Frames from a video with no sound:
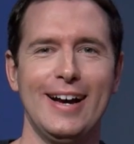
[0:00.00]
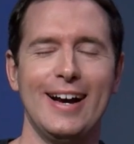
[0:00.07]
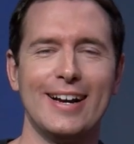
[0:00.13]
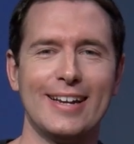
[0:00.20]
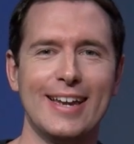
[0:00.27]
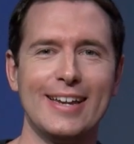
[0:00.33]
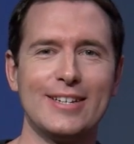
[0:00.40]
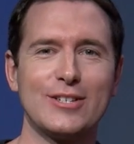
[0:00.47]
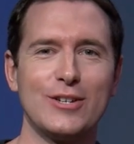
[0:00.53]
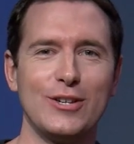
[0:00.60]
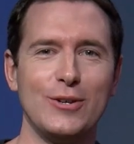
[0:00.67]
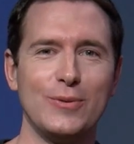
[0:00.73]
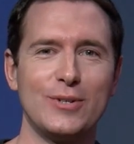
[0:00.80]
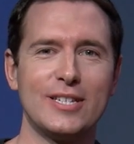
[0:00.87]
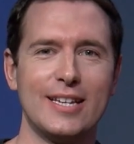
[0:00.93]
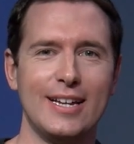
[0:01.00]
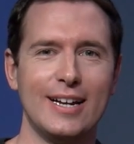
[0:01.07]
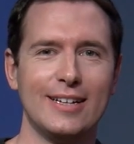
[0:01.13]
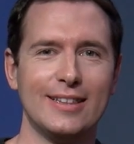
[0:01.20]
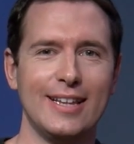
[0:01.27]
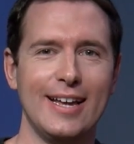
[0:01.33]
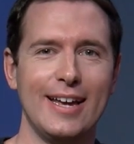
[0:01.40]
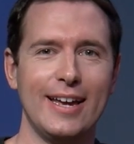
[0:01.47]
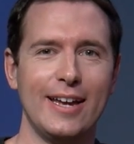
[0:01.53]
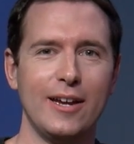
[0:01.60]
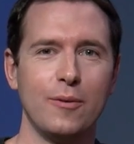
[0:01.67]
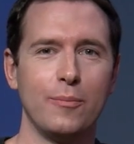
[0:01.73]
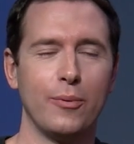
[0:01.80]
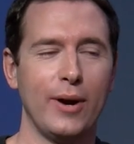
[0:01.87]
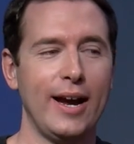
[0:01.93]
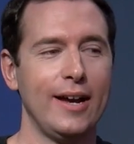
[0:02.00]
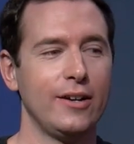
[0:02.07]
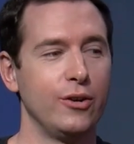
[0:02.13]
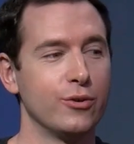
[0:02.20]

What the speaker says: against UCLA. Brad, your